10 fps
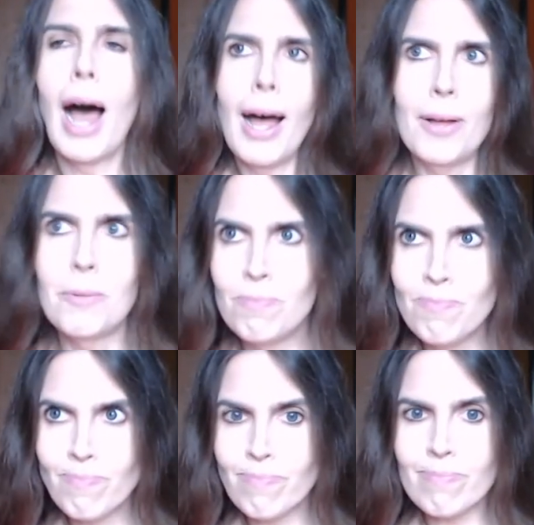
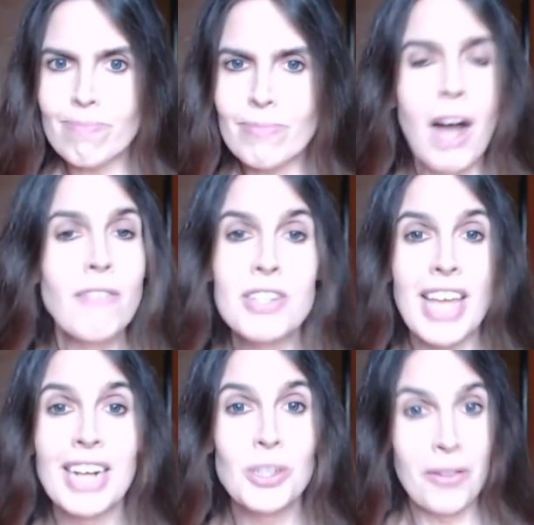Um,
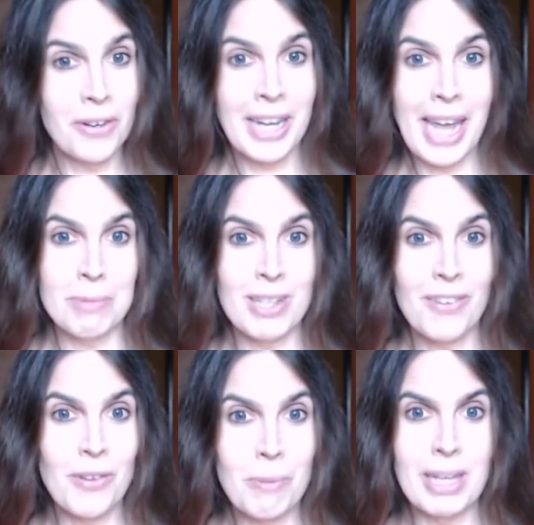obviously I do other games
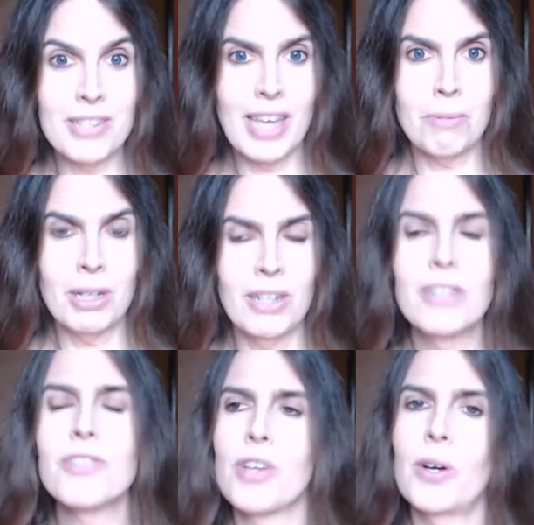other than Beat Saber,
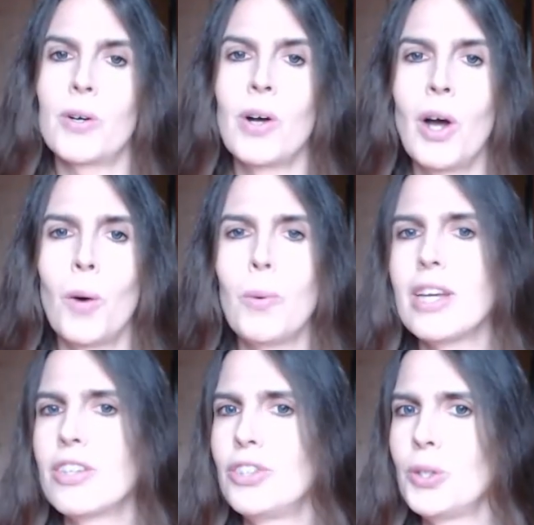so we
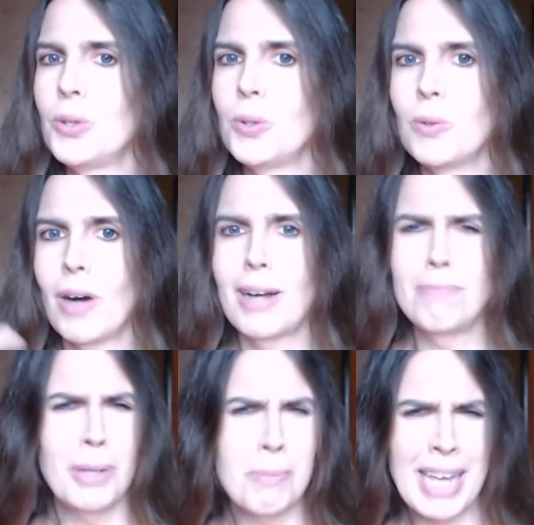could do, I
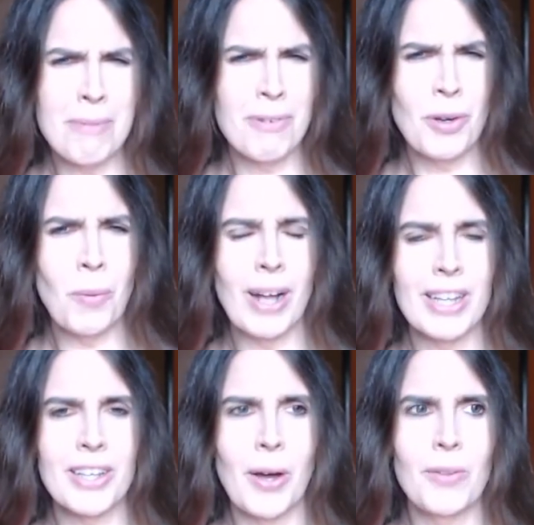put up a game review a while
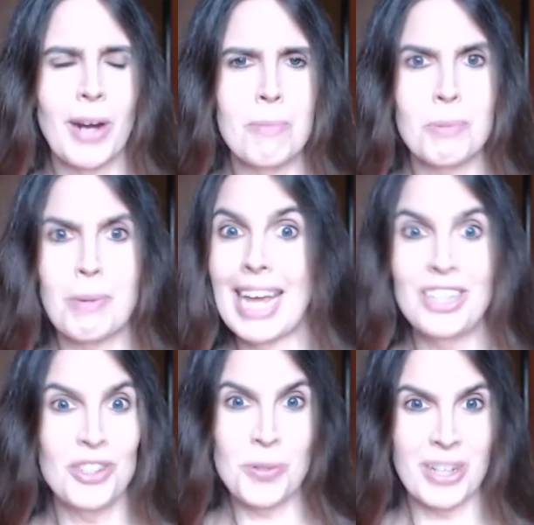ago that I've spent
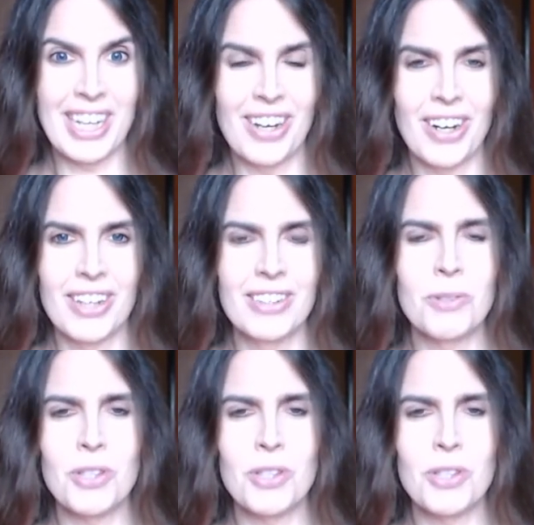ages working on. It